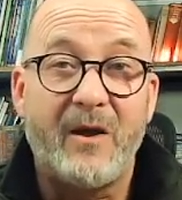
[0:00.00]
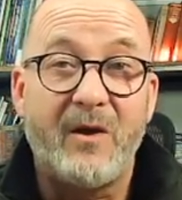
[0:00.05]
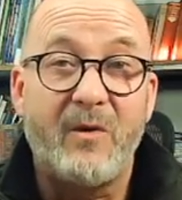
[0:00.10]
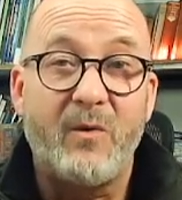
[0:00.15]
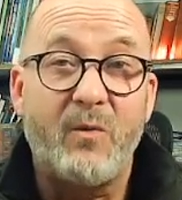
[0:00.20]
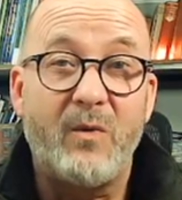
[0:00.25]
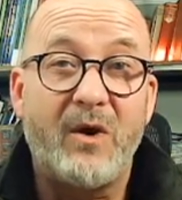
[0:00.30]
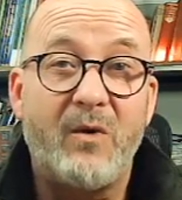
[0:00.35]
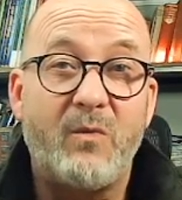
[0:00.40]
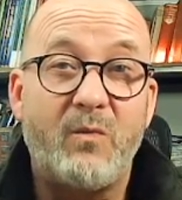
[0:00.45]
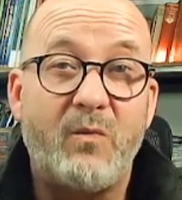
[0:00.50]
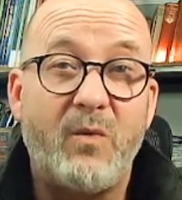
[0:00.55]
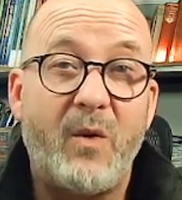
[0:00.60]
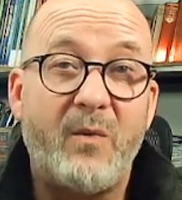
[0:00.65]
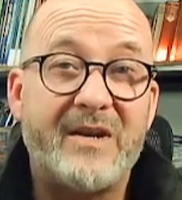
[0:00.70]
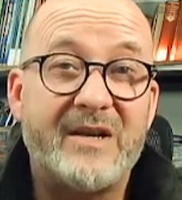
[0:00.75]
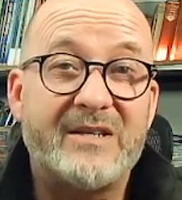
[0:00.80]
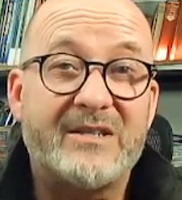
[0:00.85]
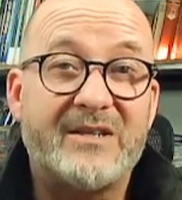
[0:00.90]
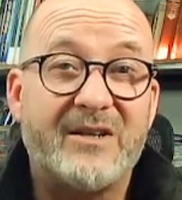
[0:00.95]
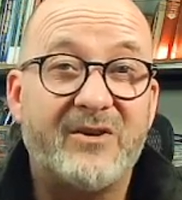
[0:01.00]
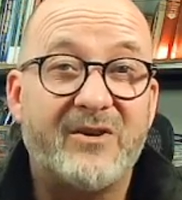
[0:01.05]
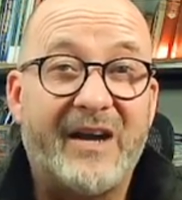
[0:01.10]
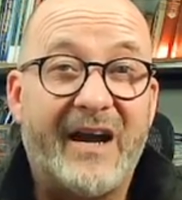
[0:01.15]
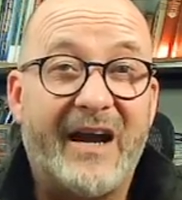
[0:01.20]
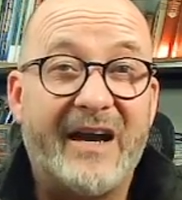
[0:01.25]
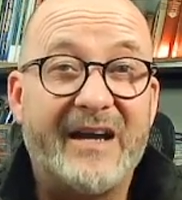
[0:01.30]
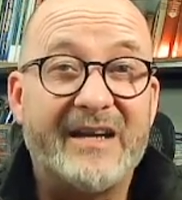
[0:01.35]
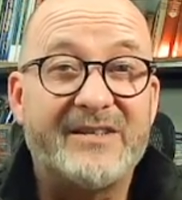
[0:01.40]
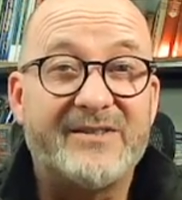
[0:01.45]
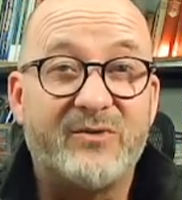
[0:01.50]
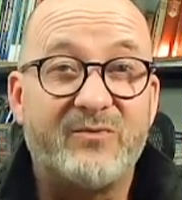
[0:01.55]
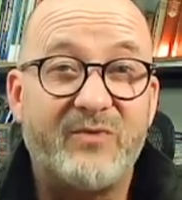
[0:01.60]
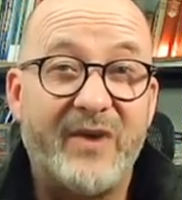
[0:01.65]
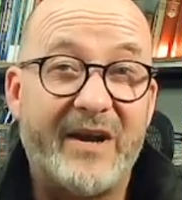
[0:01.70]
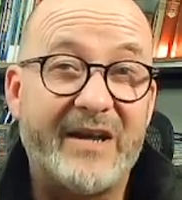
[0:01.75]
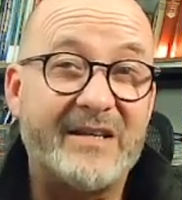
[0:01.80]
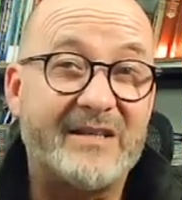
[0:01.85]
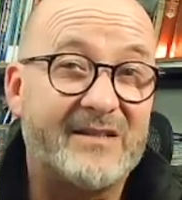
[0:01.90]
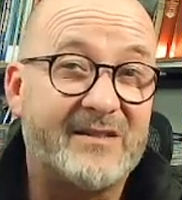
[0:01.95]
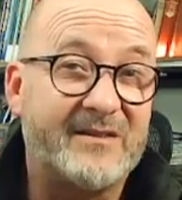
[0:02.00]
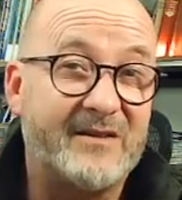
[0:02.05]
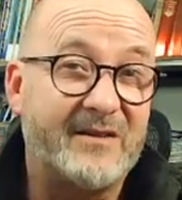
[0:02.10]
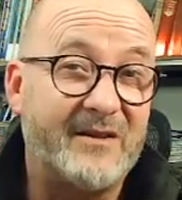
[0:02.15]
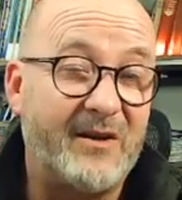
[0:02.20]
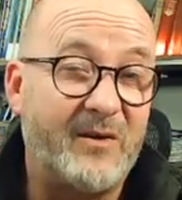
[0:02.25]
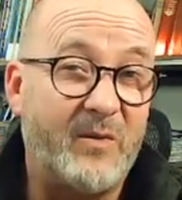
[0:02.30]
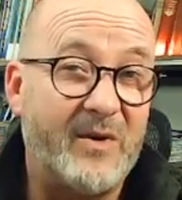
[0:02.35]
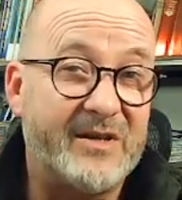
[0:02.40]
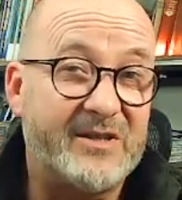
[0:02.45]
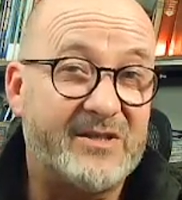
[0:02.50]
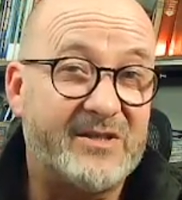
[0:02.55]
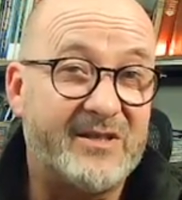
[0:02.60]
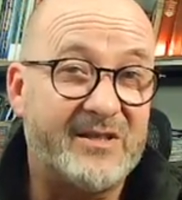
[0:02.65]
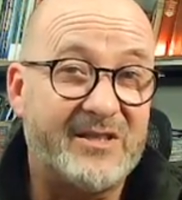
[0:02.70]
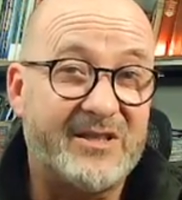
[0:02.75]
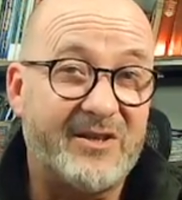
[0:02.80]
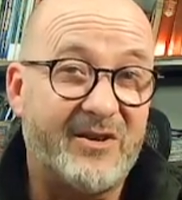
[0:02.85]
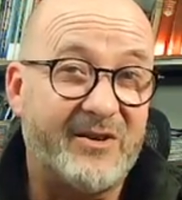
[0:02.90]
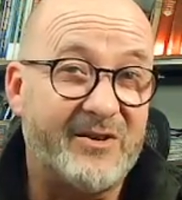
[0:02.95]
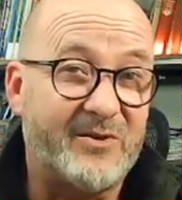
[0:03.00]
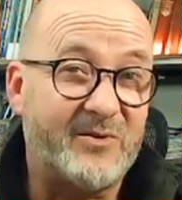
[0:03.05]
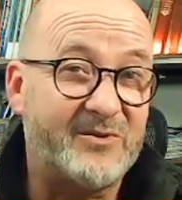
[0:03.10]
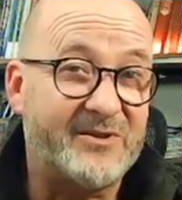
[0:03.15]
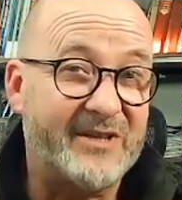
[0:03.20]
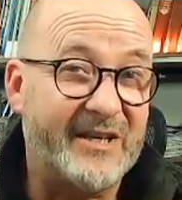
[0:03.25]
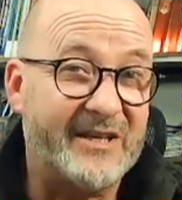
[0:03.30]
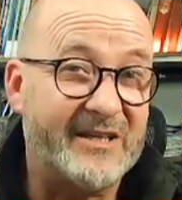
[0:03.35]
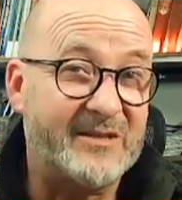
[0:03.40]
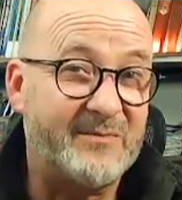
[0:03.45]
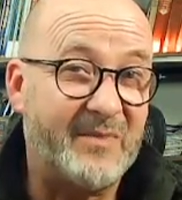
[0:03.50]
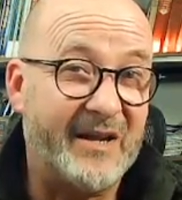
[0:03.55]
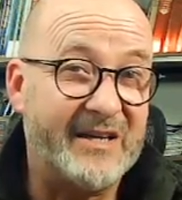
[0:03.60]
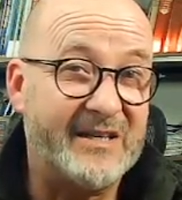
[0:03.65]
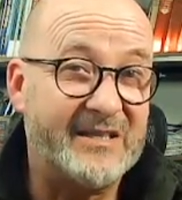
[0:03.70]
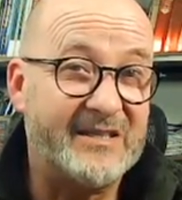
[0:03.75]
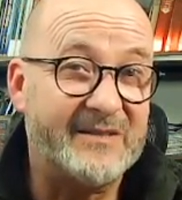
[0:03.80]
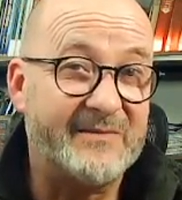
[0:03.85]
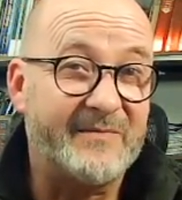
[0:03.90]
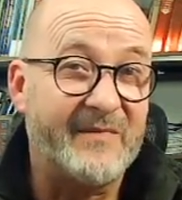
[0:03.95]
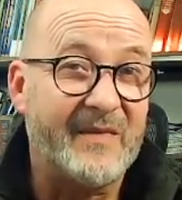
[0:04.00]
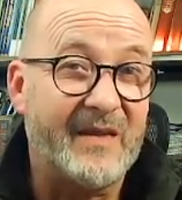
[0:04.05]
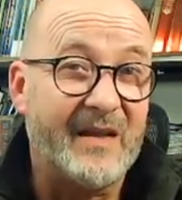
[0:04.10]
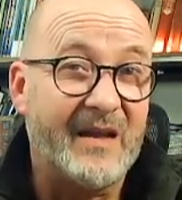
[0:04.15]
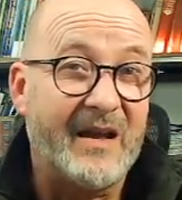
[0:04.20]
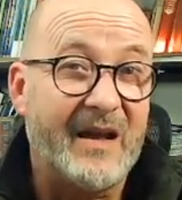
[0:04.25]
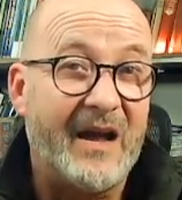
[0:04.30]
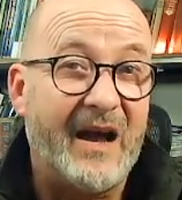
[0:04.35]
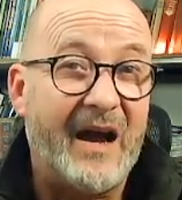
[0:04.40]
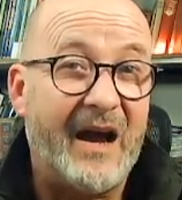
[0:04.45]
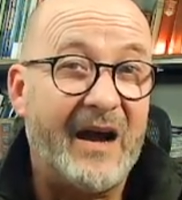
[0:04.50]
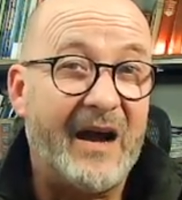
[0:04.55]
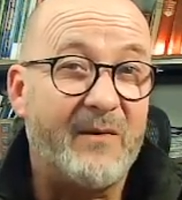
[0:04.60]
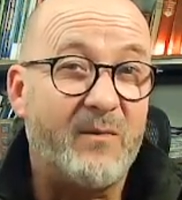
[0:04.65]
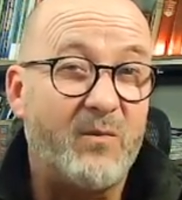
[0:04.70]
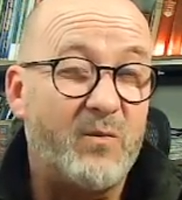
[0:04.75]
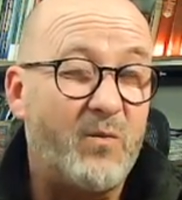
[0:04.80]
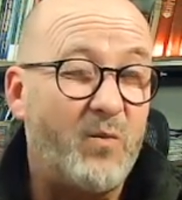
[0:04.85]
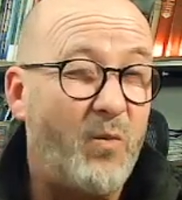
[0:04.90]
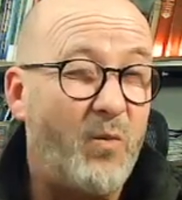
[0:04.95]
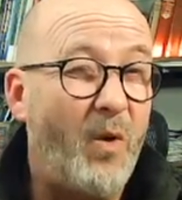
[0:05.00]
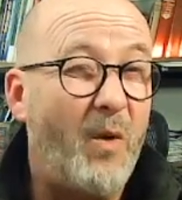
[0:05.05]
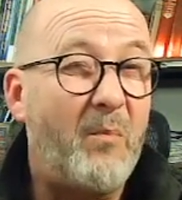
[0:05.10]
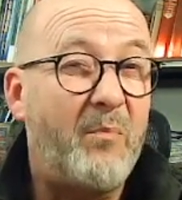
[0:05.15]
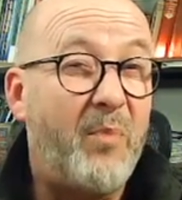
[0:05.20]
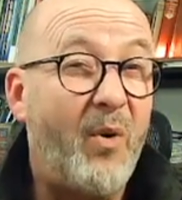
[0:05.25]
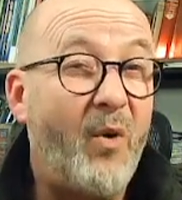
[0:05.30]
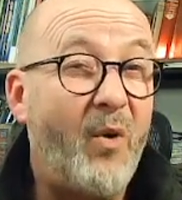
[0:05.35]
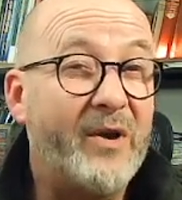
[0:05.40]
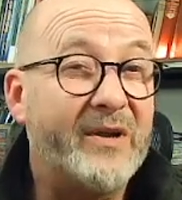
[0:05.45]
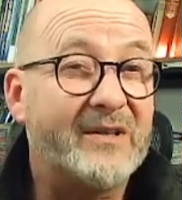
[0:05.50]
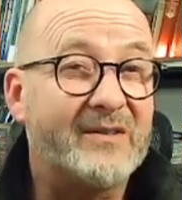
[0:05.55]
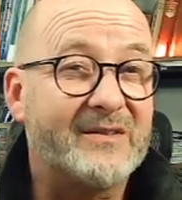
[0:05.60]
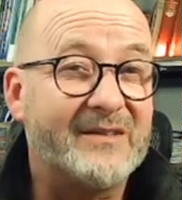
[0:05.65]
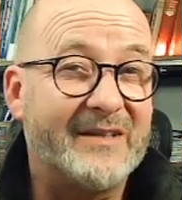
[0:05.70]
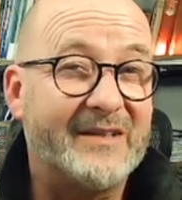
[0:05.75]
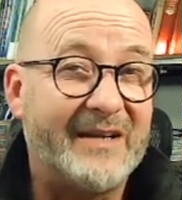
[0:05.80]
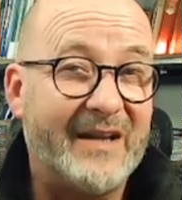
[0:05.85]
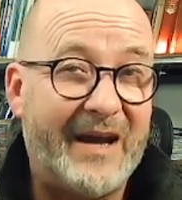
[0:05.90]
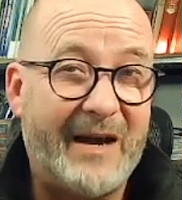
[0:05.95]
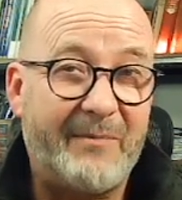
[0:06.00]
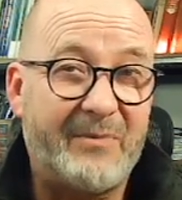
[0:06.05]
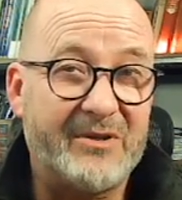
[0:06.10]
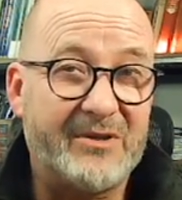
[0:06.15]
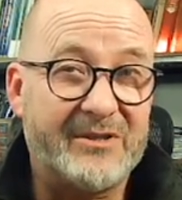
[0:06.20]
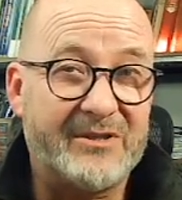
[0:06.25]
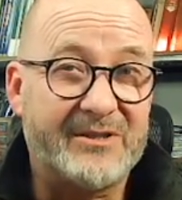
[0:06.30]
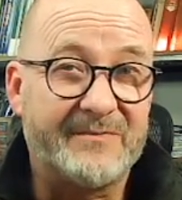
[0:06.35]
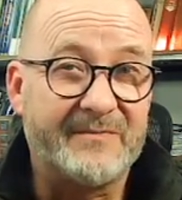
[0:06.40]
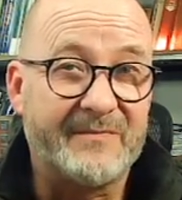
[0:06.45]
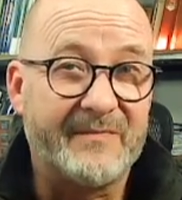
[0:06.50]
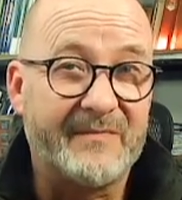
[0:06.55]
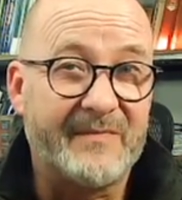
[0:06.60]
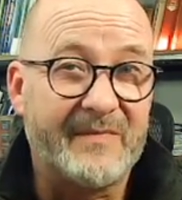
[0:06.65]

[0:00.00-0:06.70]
Well, what we need to look at is the rate at which this cycle takes place and what point it happens.